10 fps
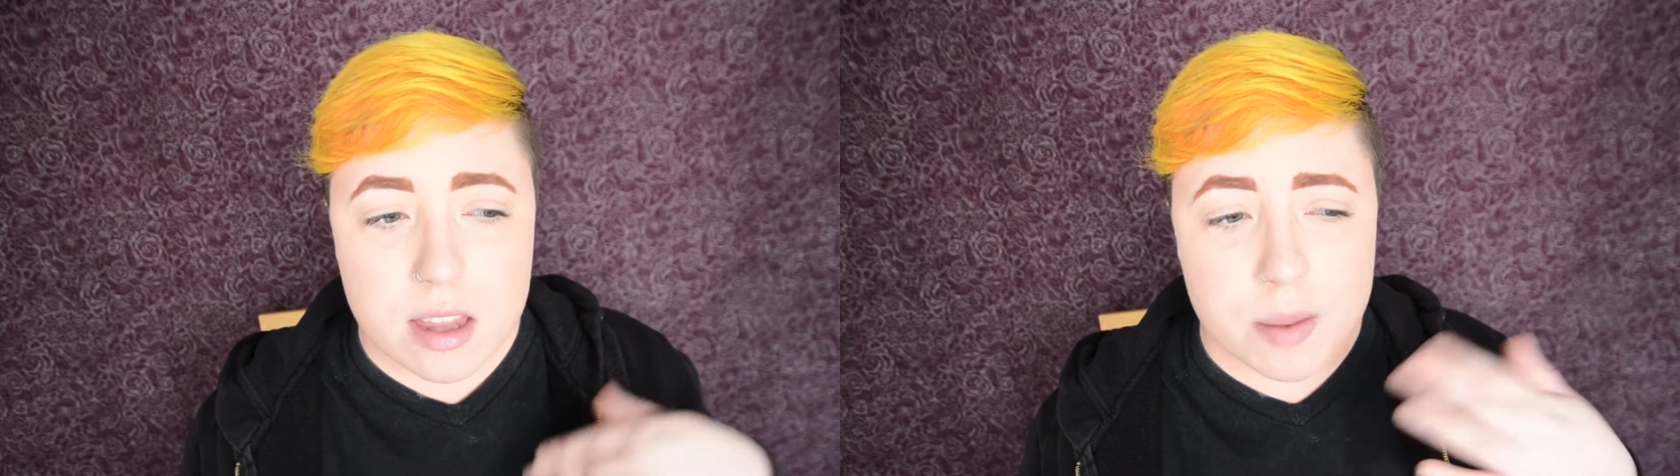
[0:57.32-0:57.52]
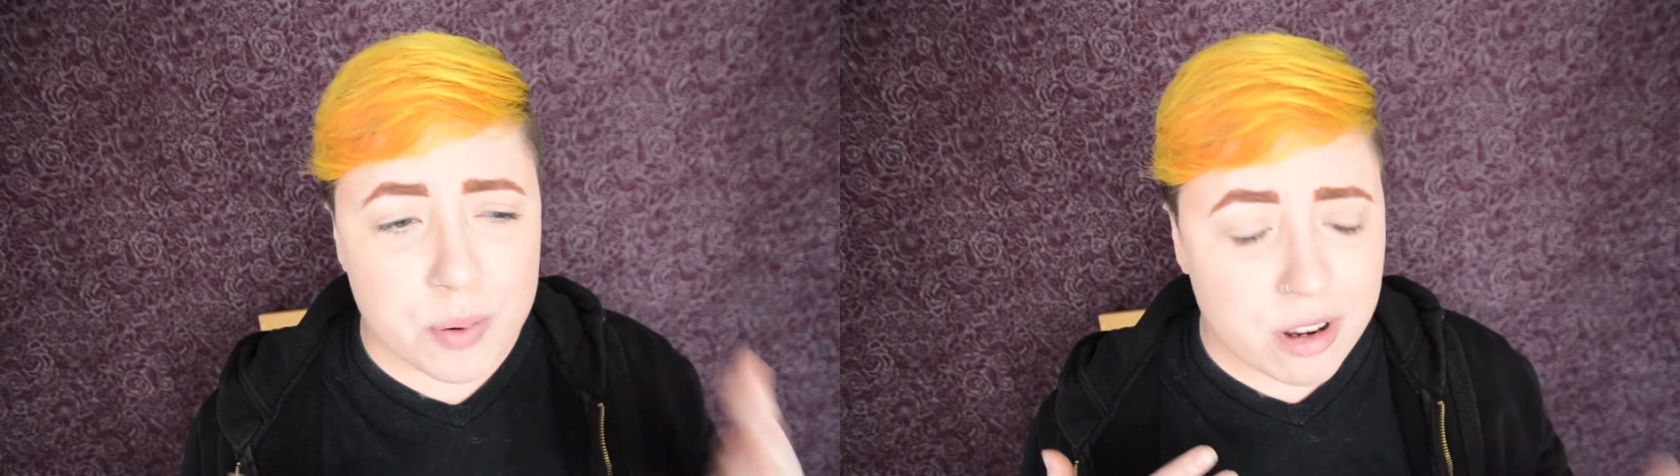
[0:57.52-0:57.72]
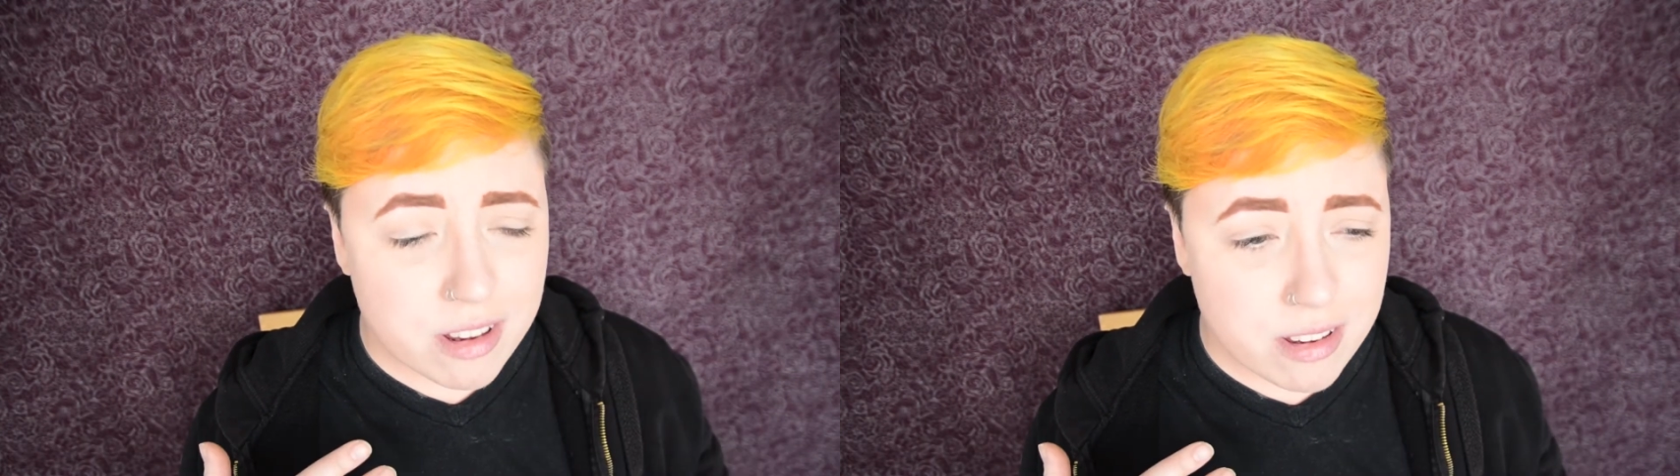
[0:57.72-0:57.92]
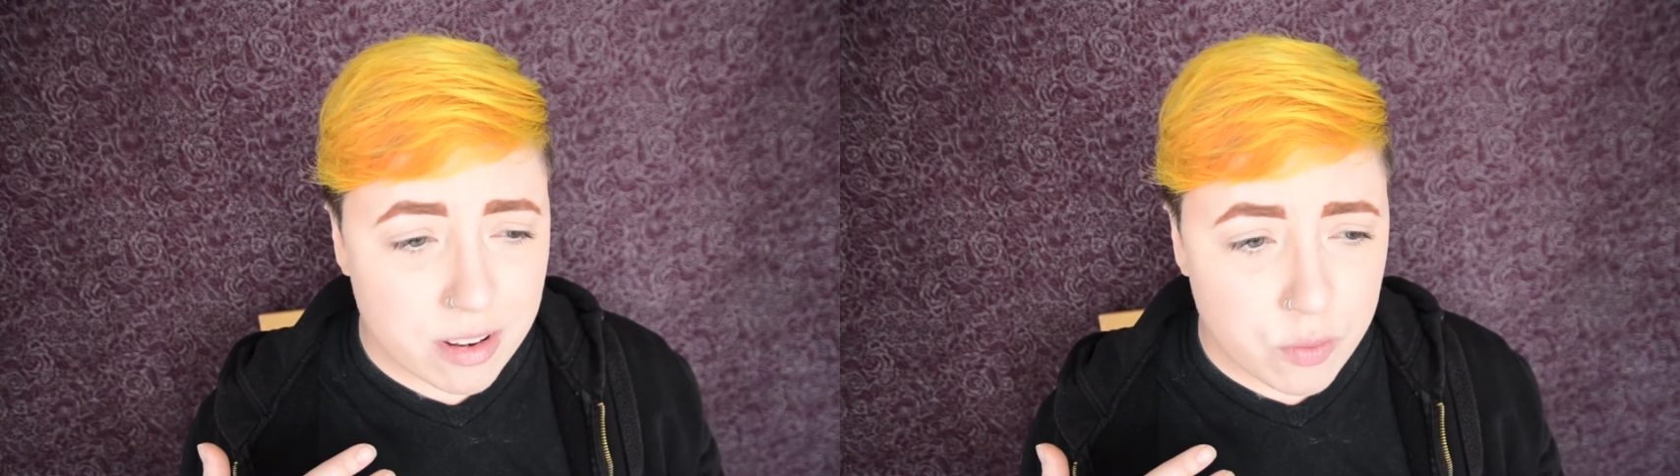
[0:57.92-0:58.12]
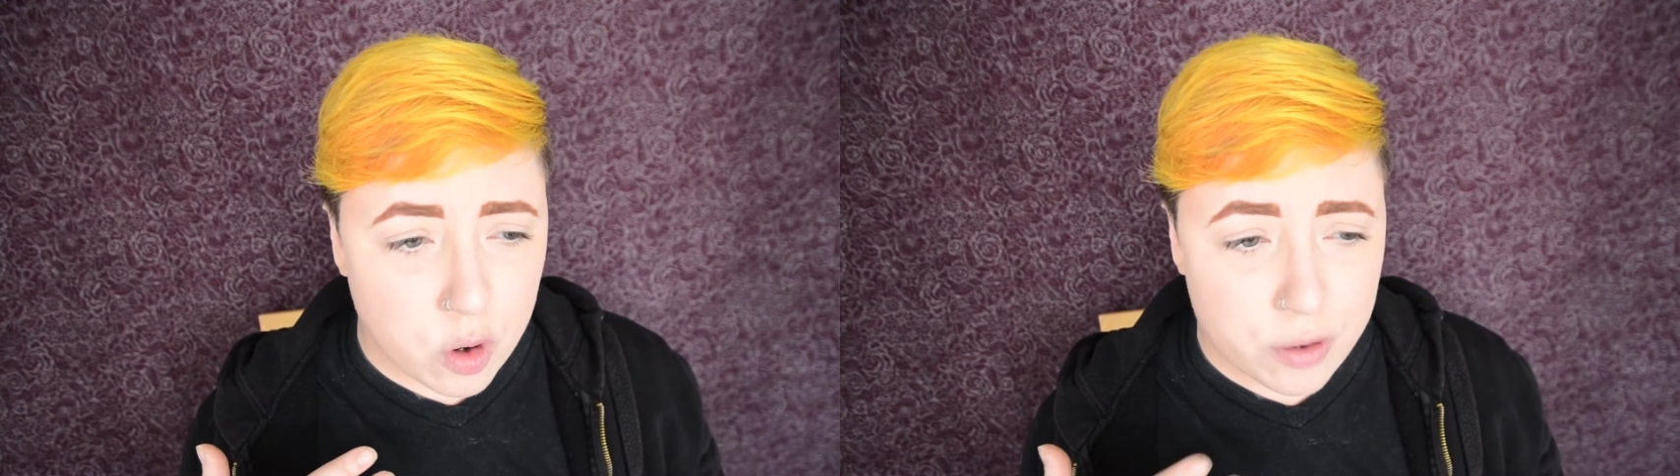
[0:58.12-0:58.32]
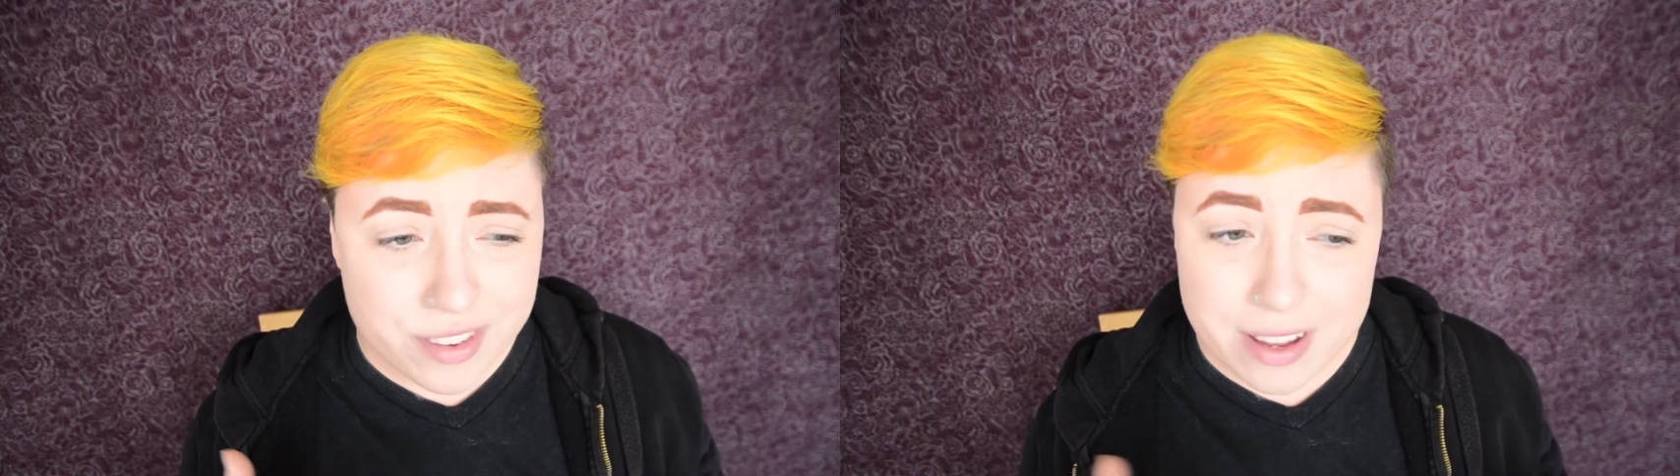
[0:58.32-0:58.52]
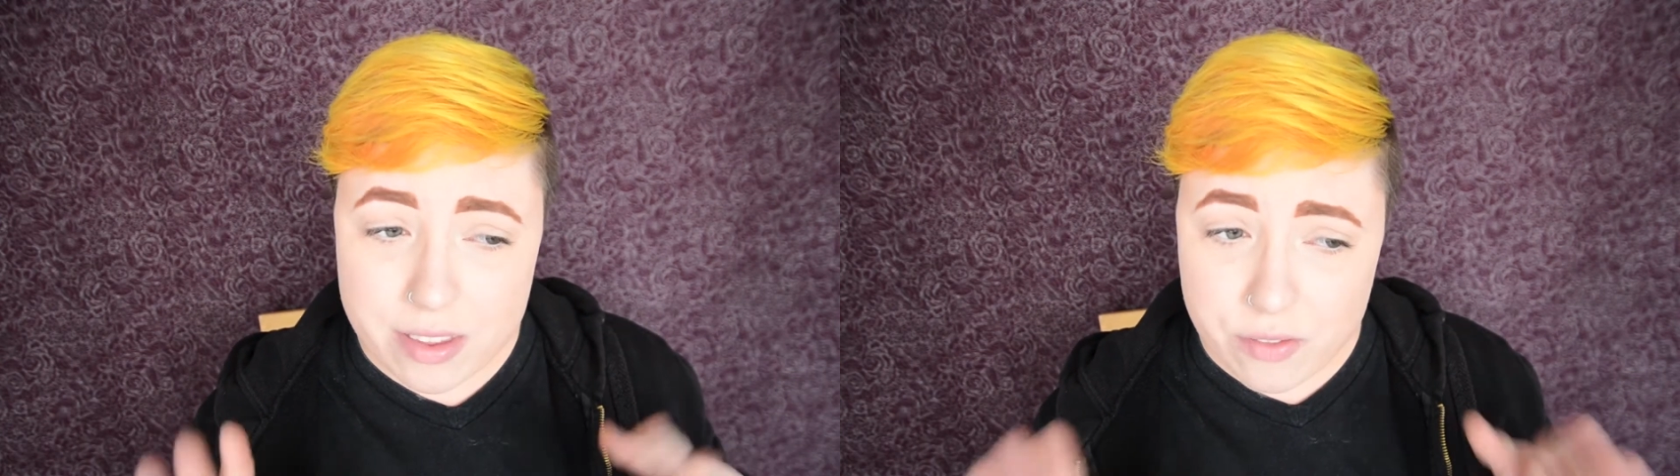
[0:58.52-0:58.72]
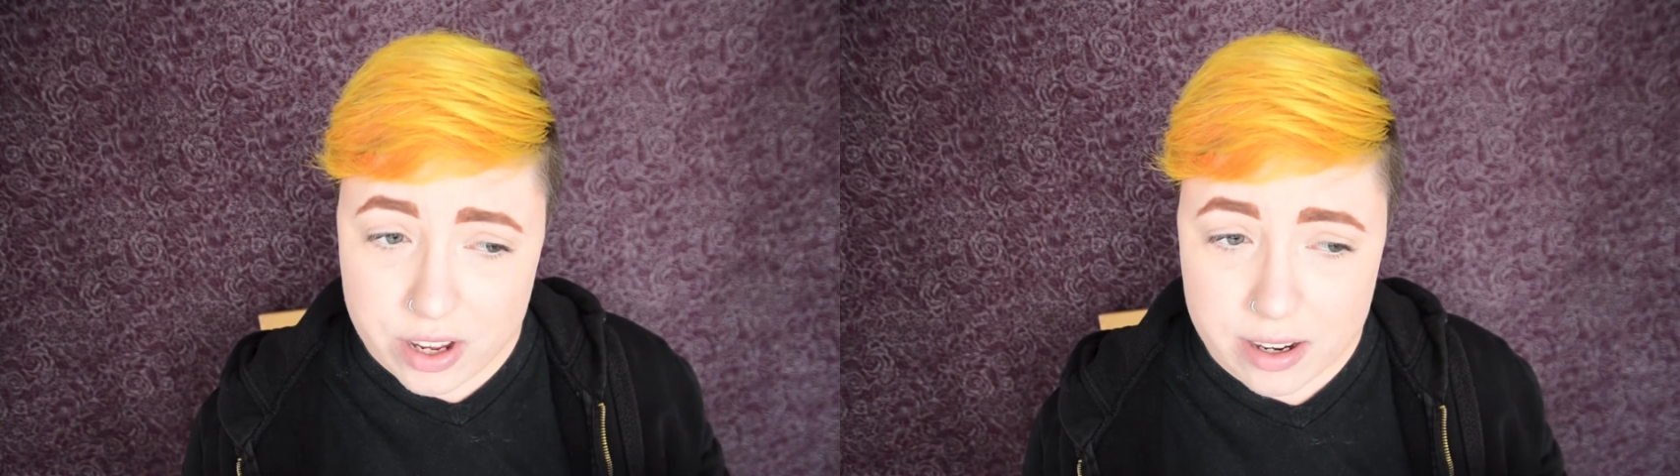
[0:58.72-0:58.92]
The process involves, at
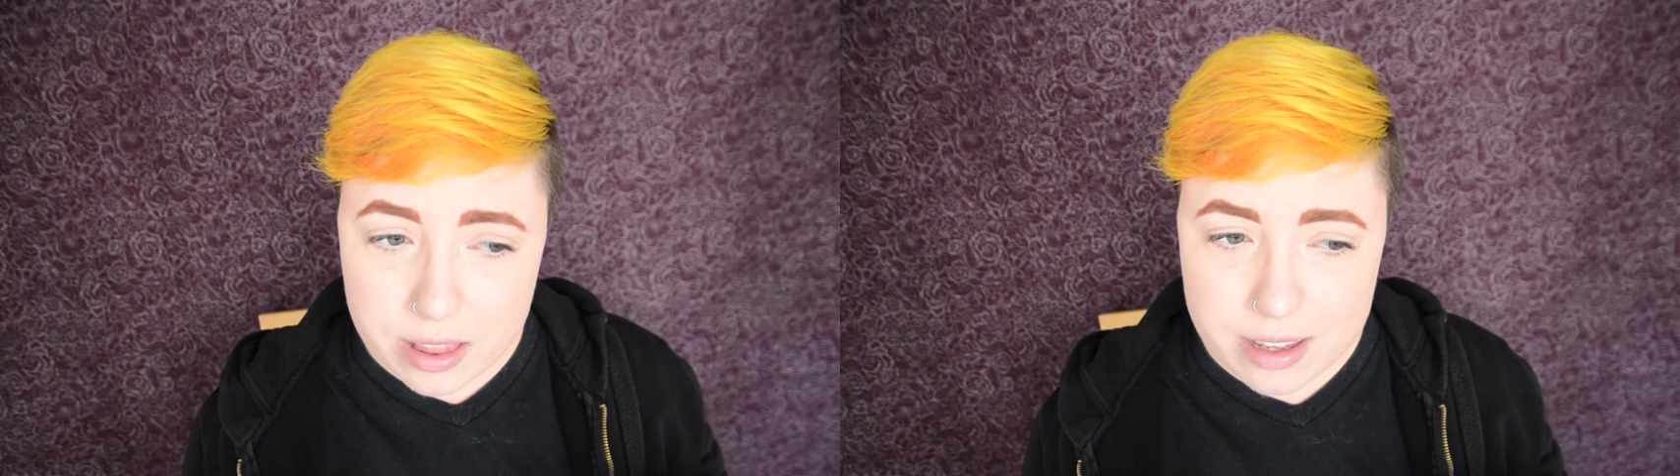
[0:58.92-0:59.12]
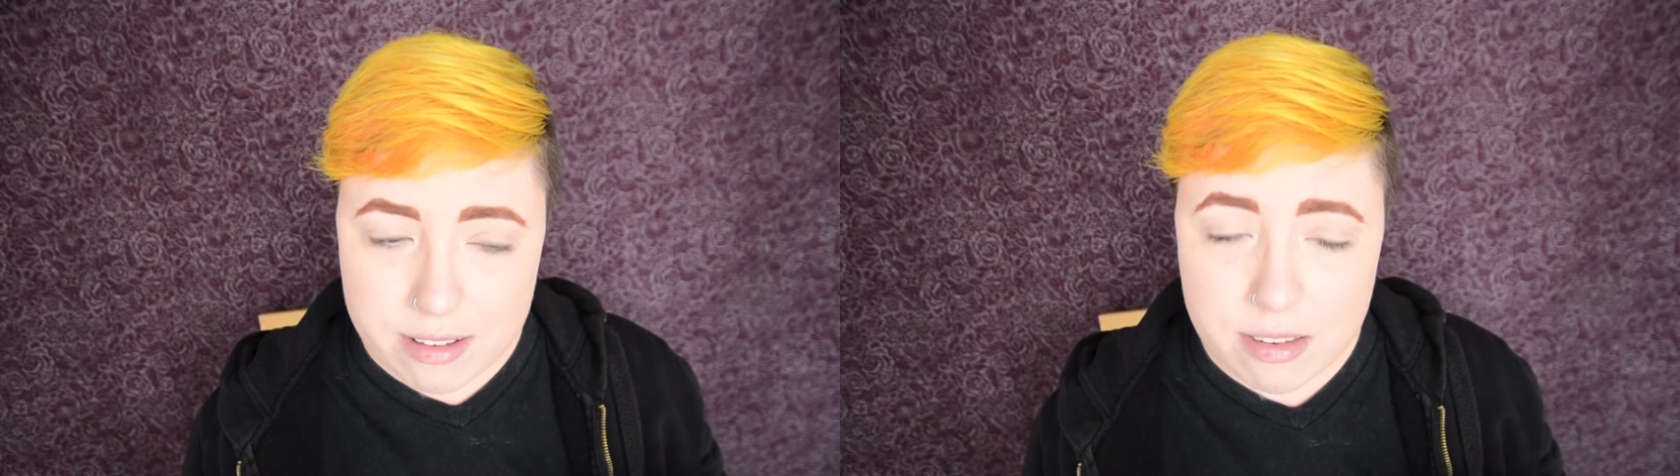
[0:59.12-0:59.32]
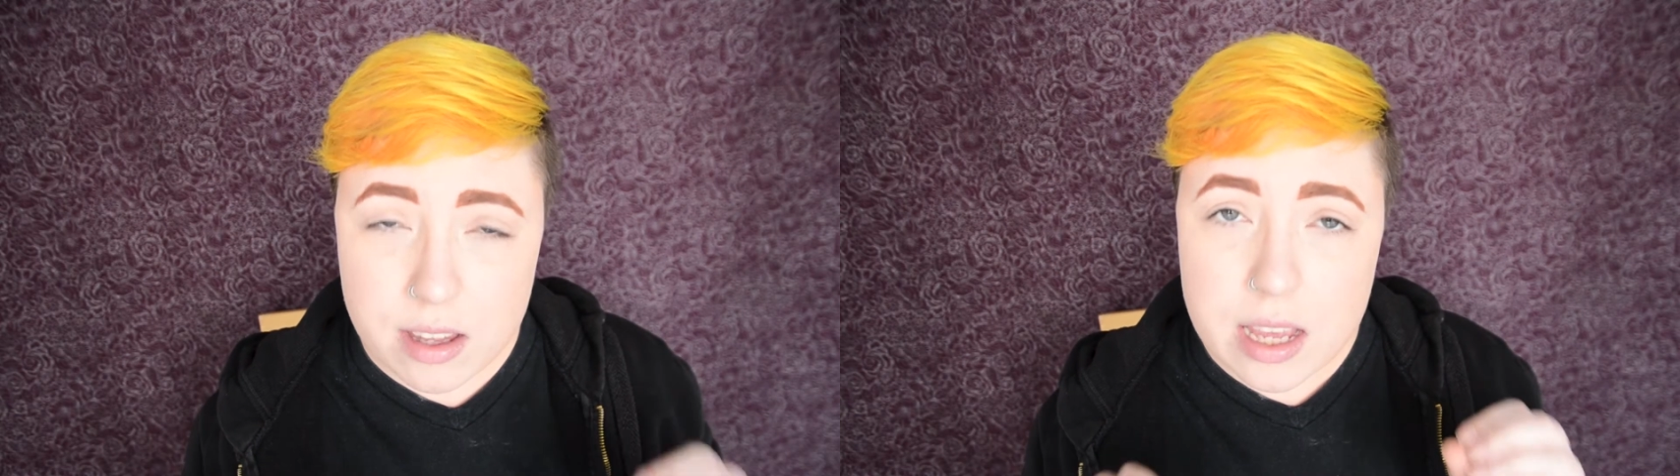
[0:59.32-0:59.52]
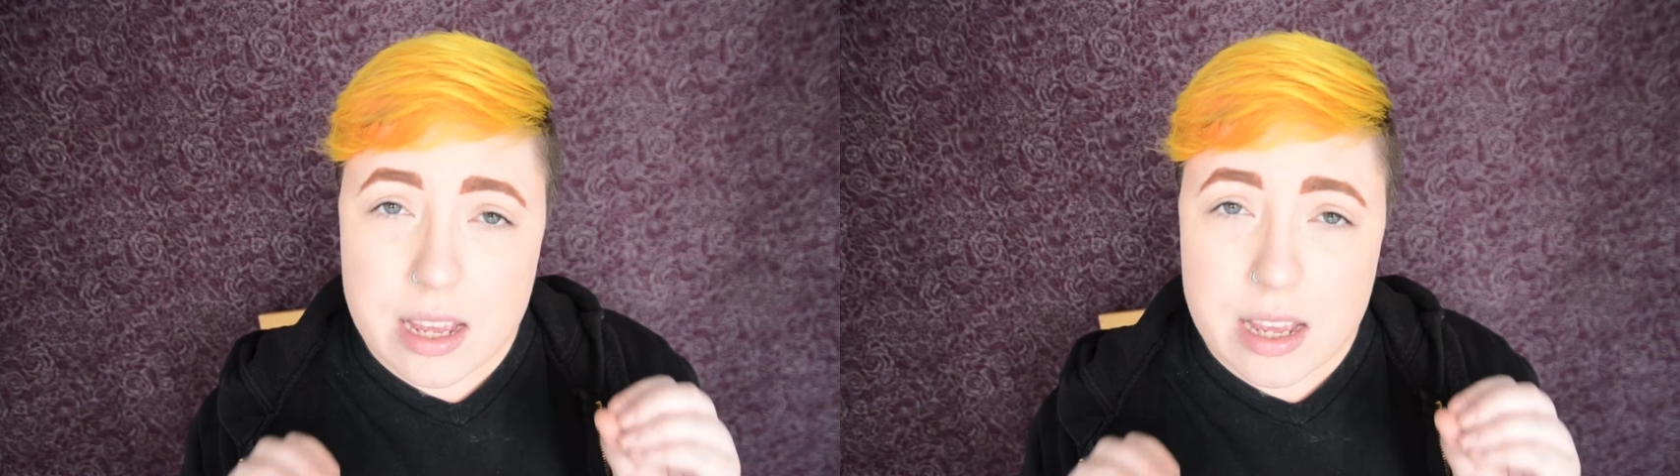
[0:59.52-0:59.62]
the very least,